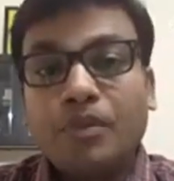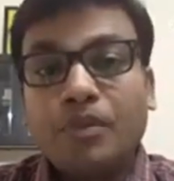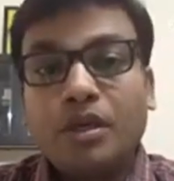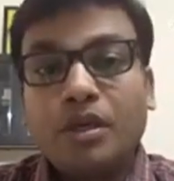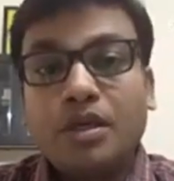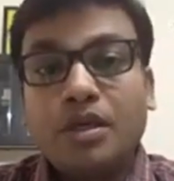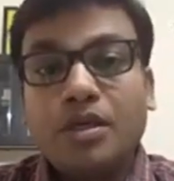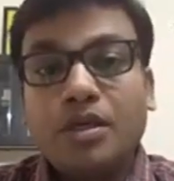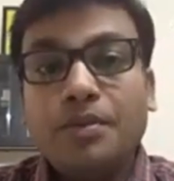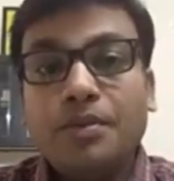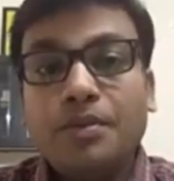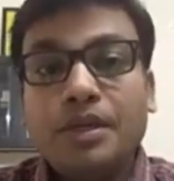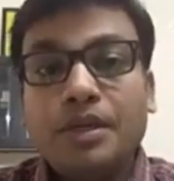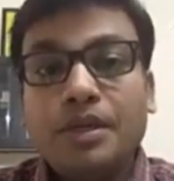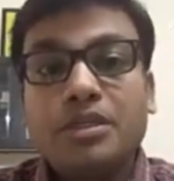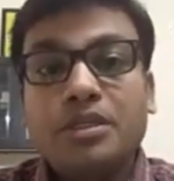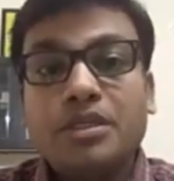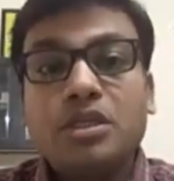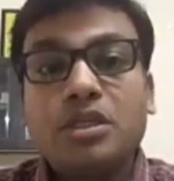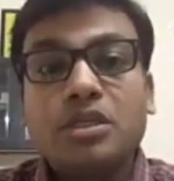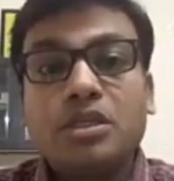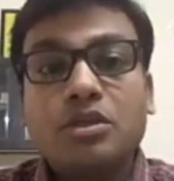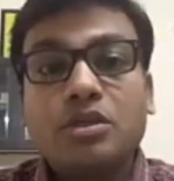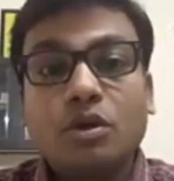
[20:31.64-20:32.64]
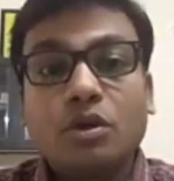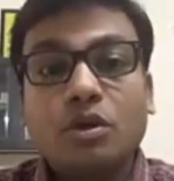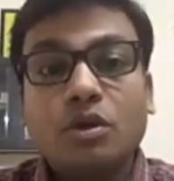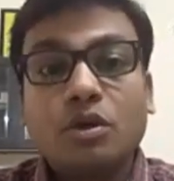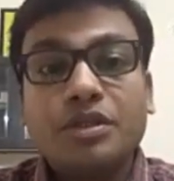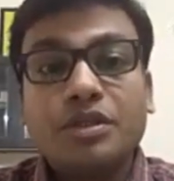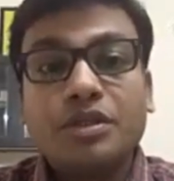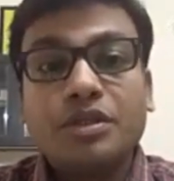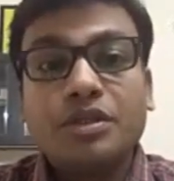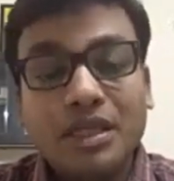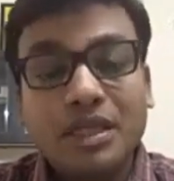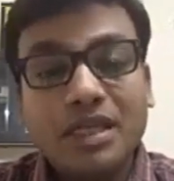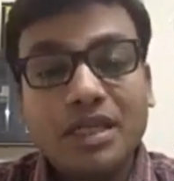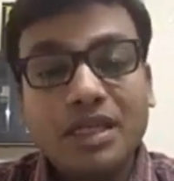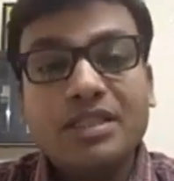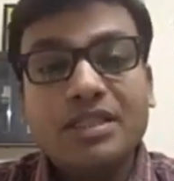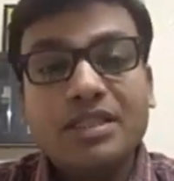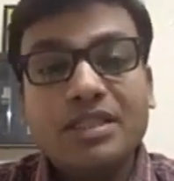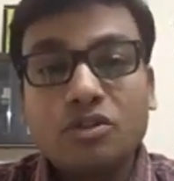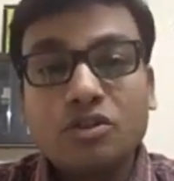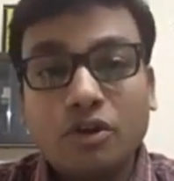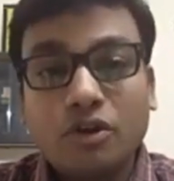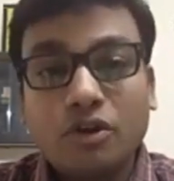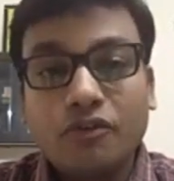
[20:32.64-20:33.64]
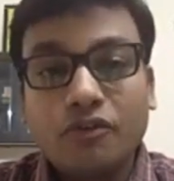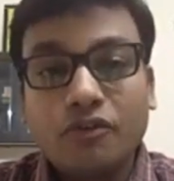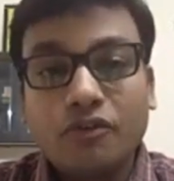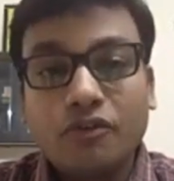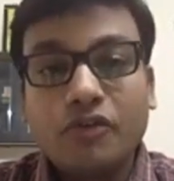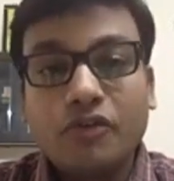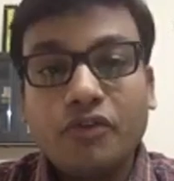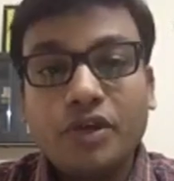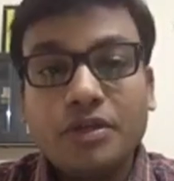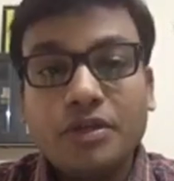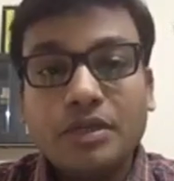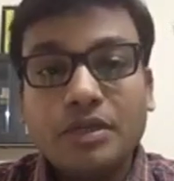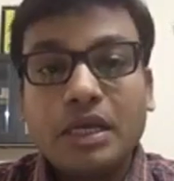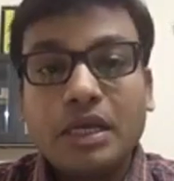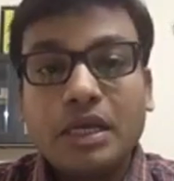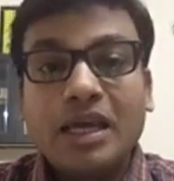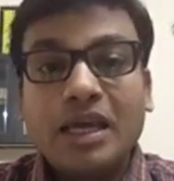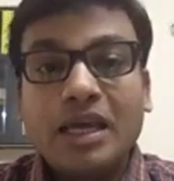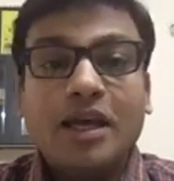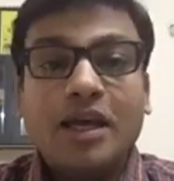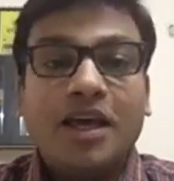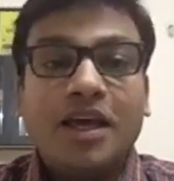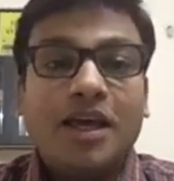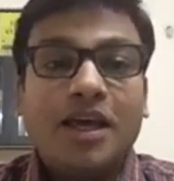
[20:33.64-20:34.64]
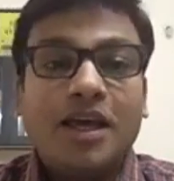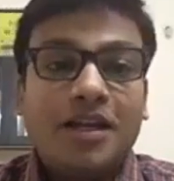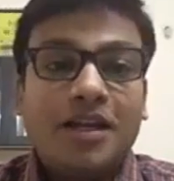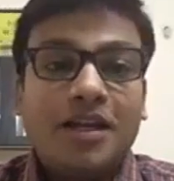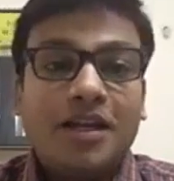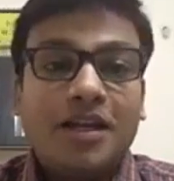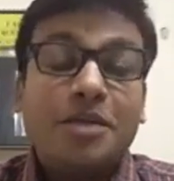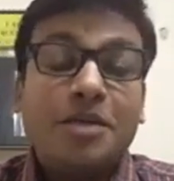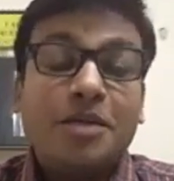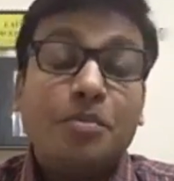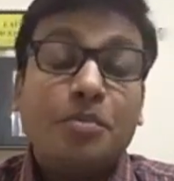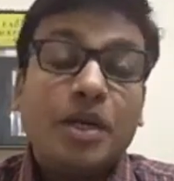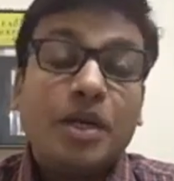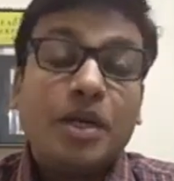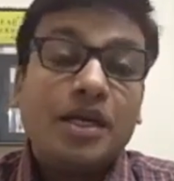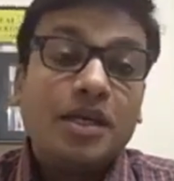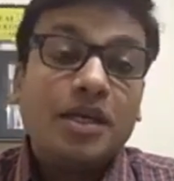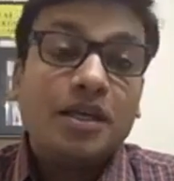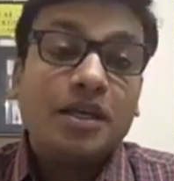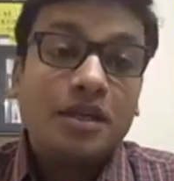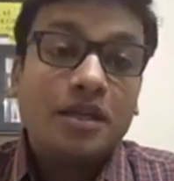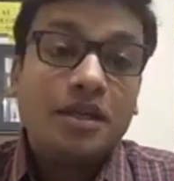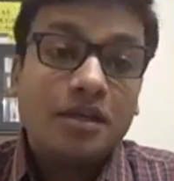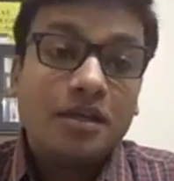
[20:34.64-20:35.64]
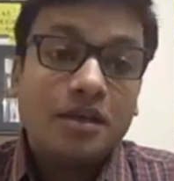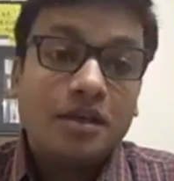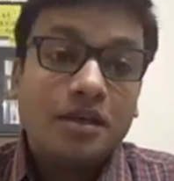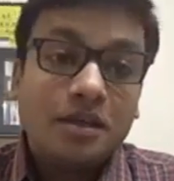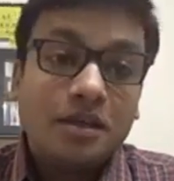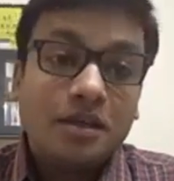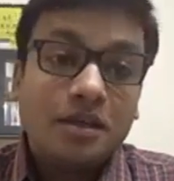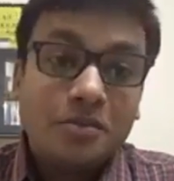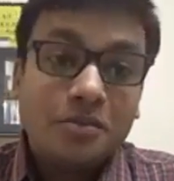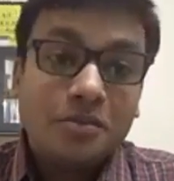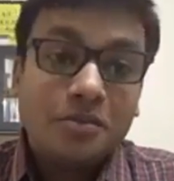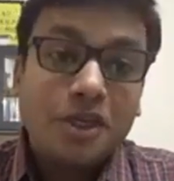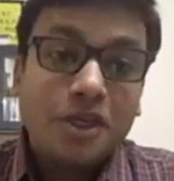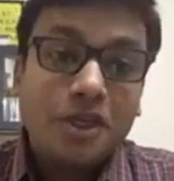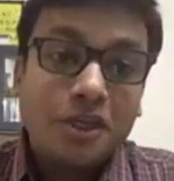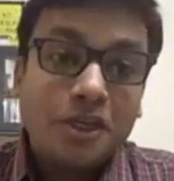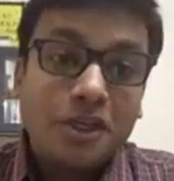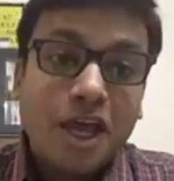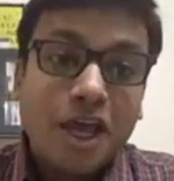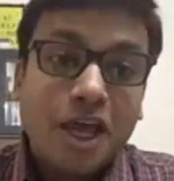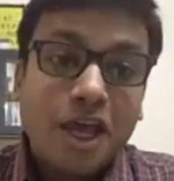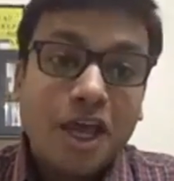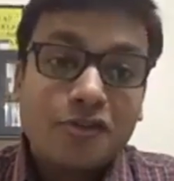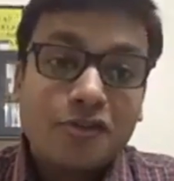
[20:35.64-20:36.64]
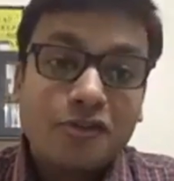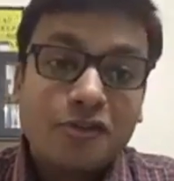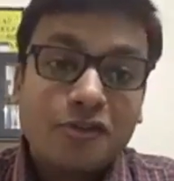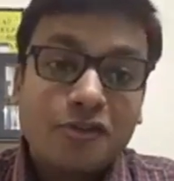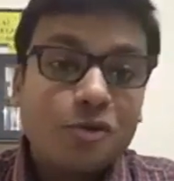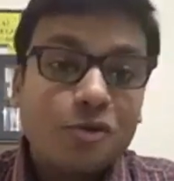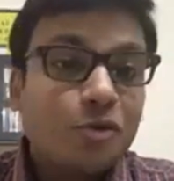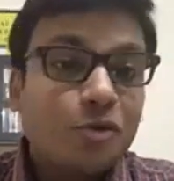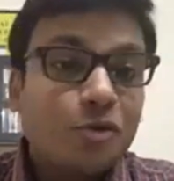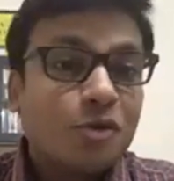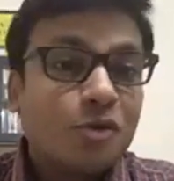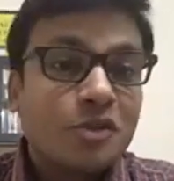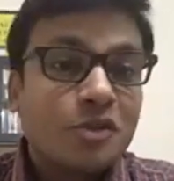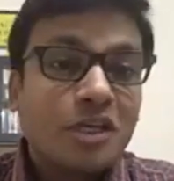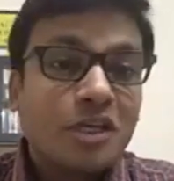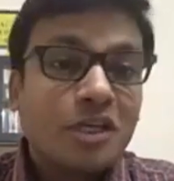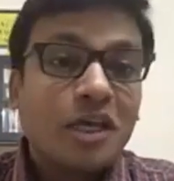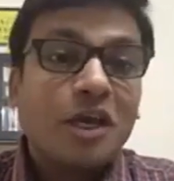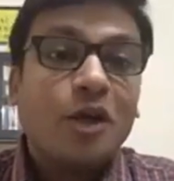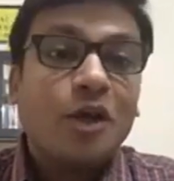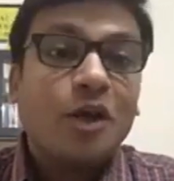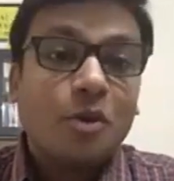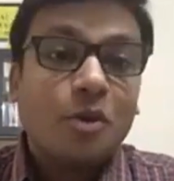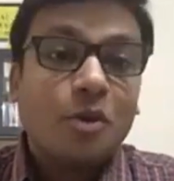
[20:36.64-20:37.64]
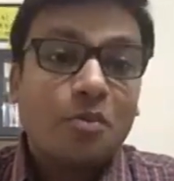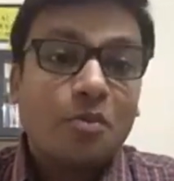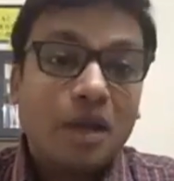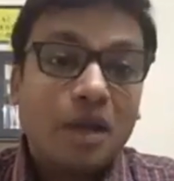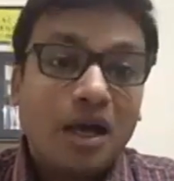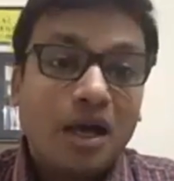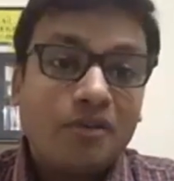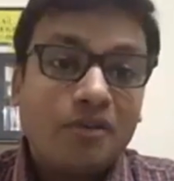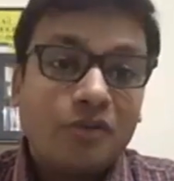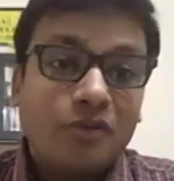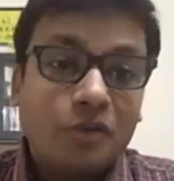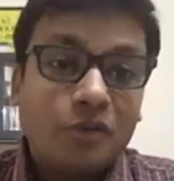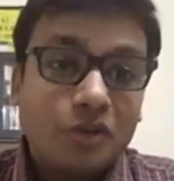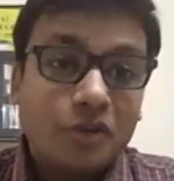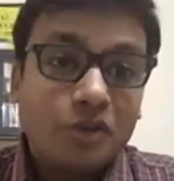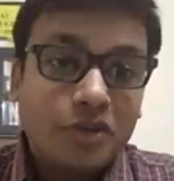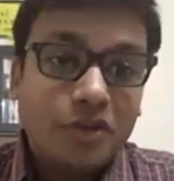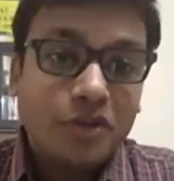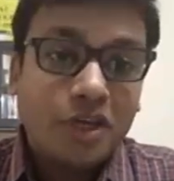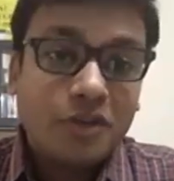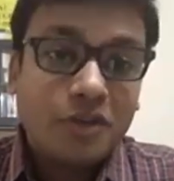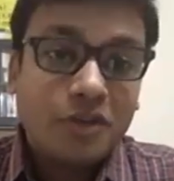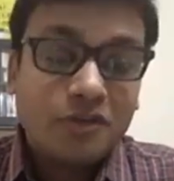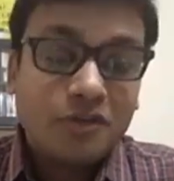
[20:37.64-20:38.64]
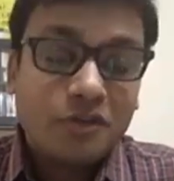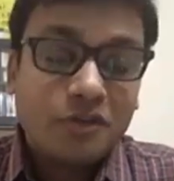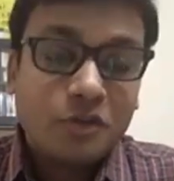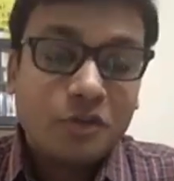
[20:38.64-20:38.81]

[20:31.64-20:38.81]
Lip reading: dependencies on these intelligent software, and they maintain their cash flows or plan for these cash flows